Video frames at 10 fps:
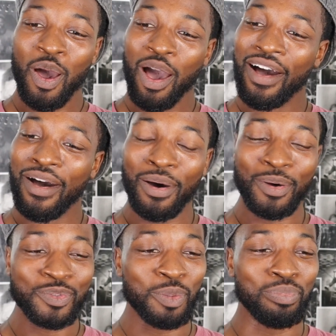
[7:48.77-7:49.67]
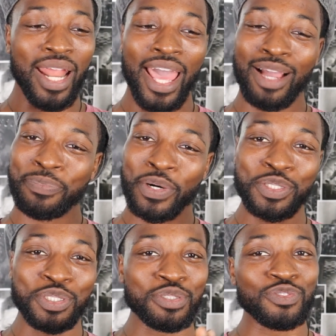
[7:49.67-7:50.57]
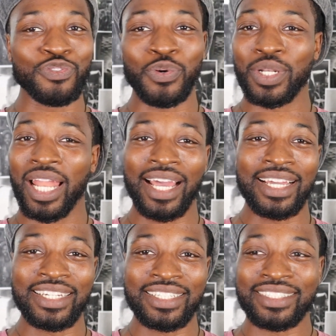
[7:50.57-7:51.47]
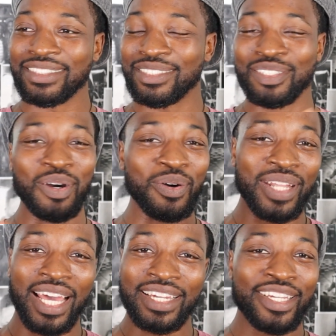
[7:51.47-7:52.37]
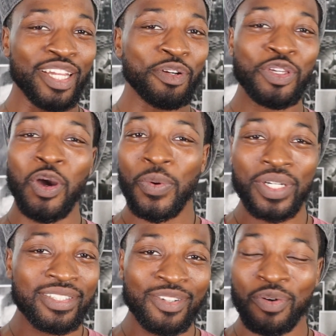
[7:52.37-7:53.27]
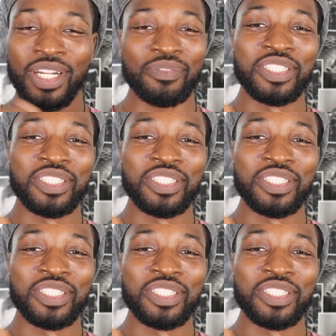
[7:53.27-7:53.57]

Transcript: the black person for, like, you know, like Gary Owen or whatever.